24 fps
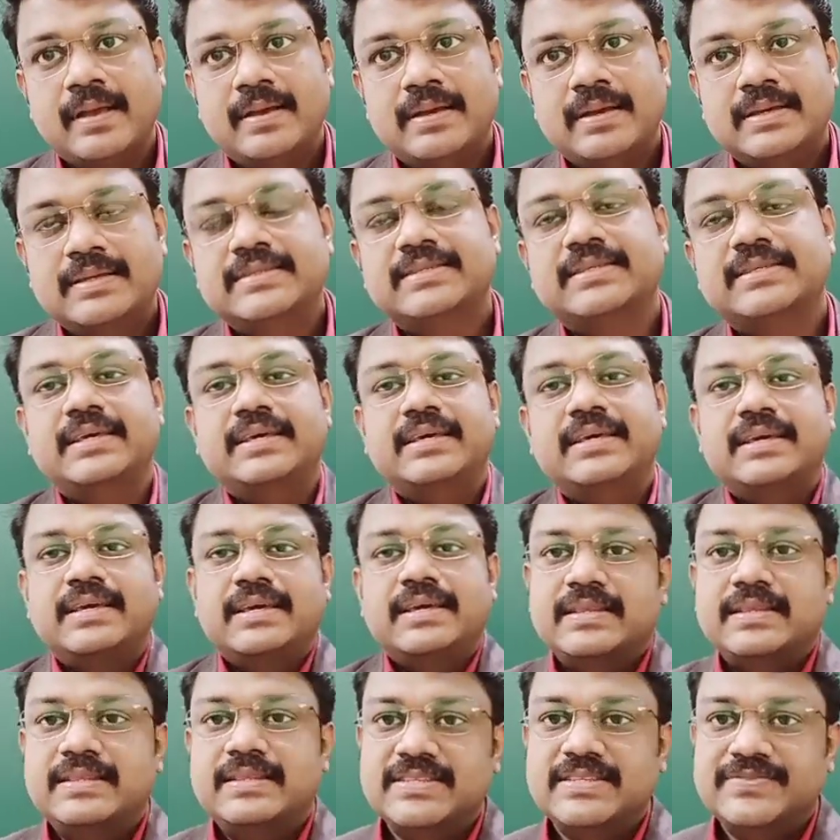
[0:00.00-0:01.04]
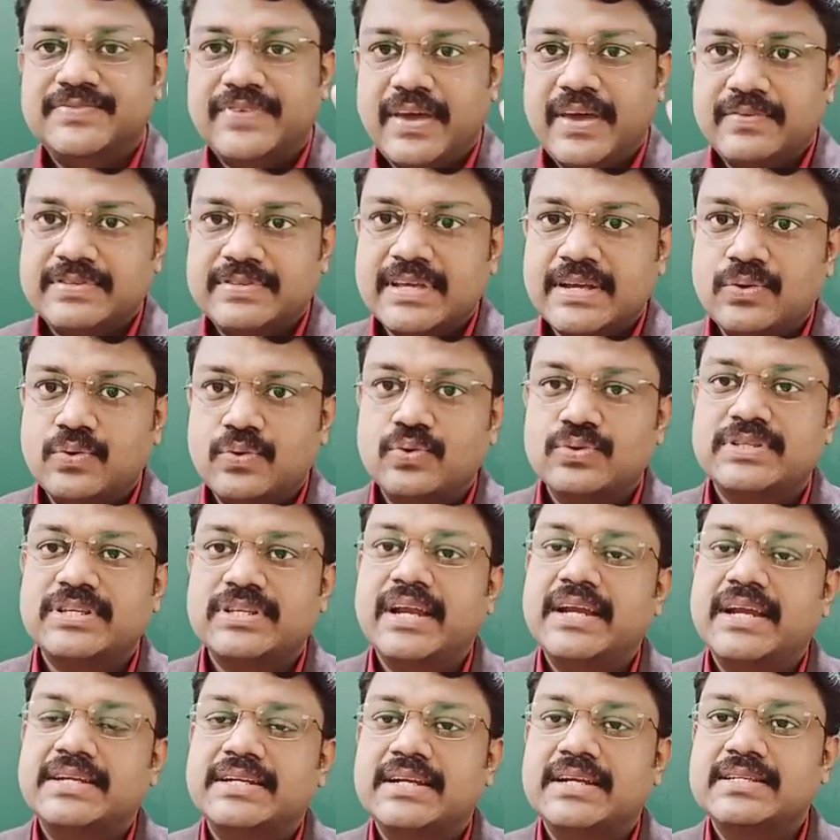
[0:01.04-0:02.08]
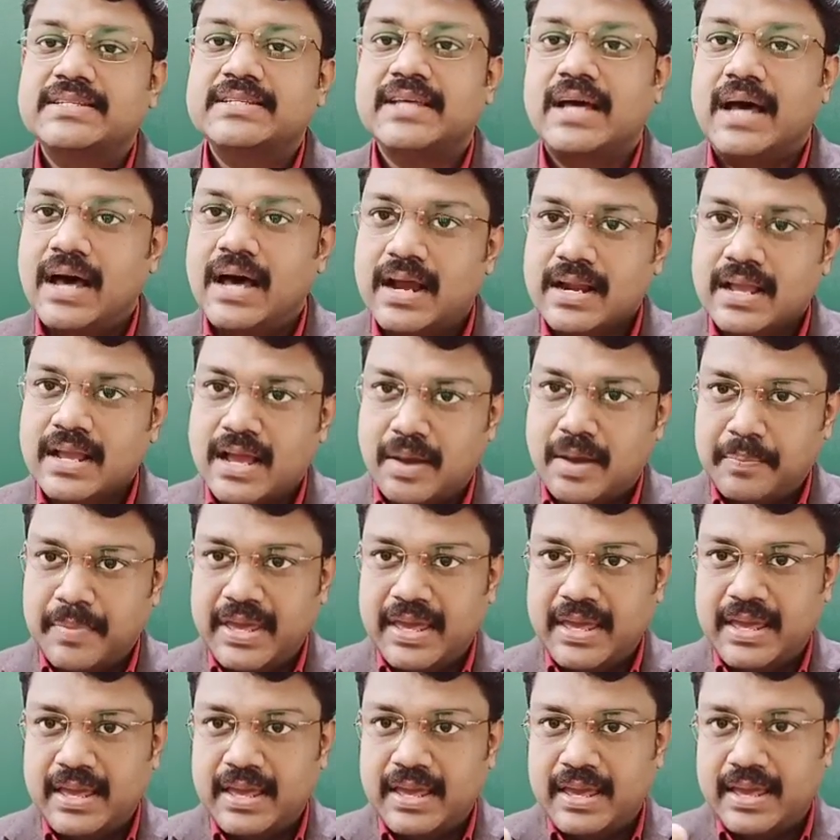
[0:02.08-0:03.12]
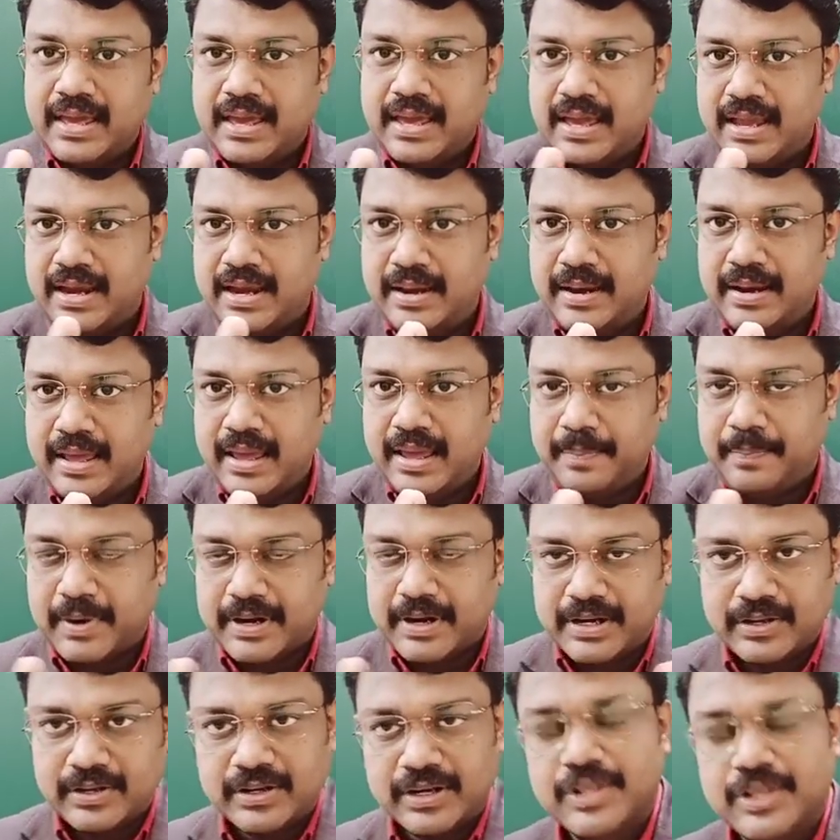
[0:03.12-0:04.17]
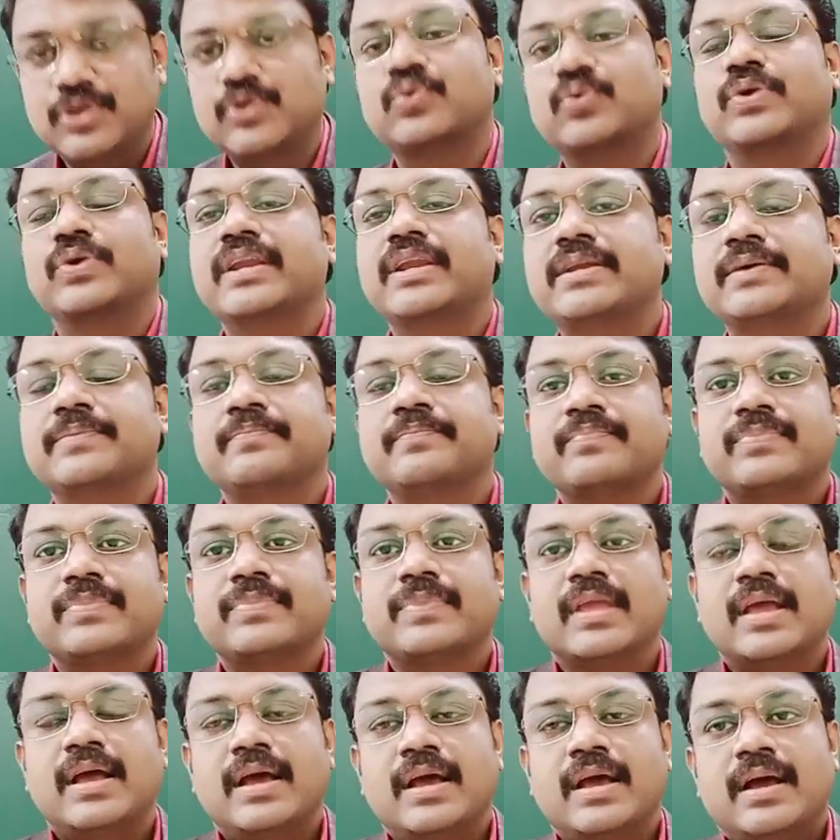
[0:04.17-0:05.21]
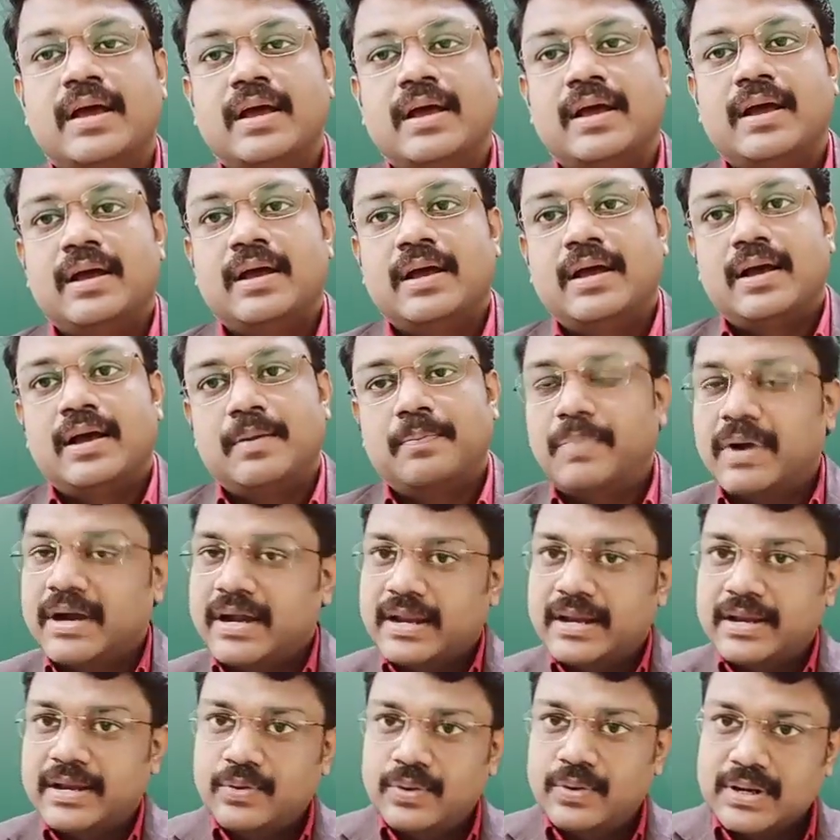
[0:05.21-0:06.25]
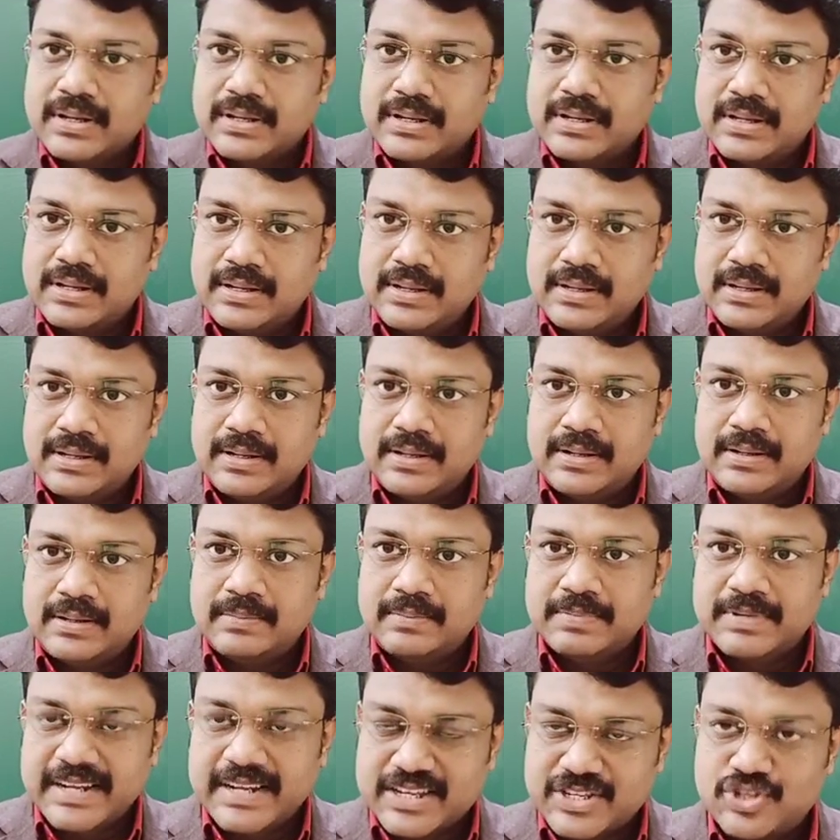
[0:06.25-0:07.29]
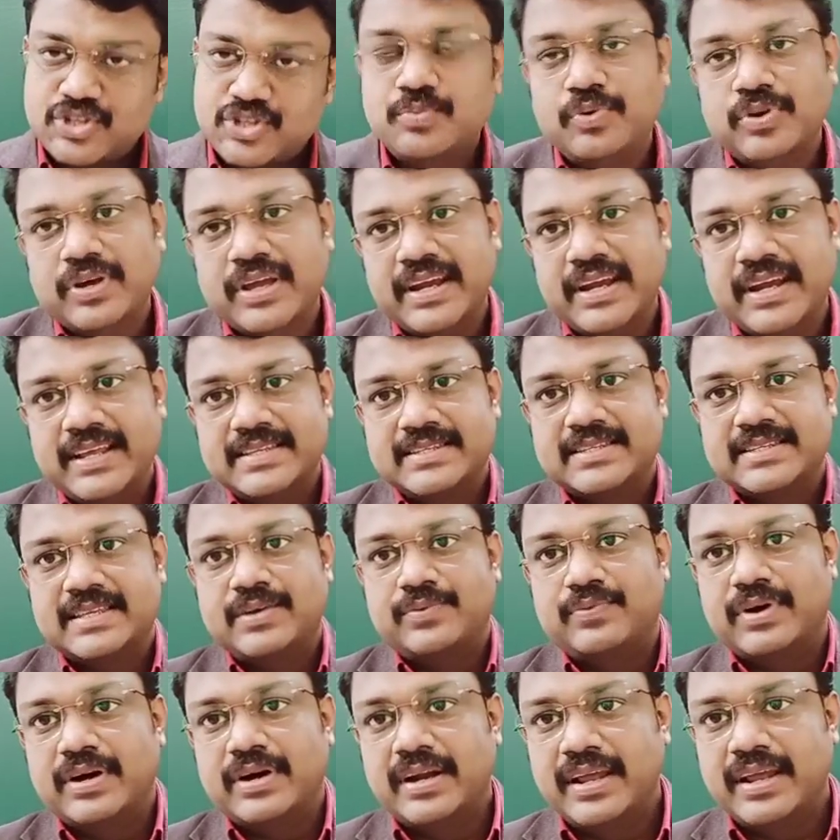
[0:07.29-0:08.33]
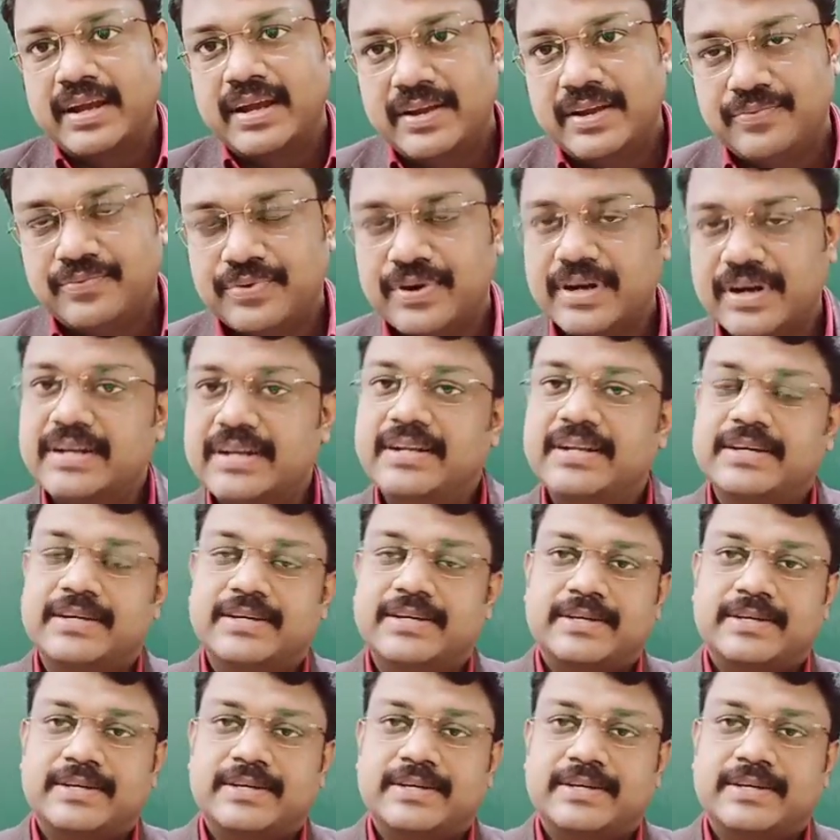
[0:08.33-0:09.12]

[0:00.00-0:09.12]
See, these waves and oscillations are coming in a particular unit, but in your textbook it is given in different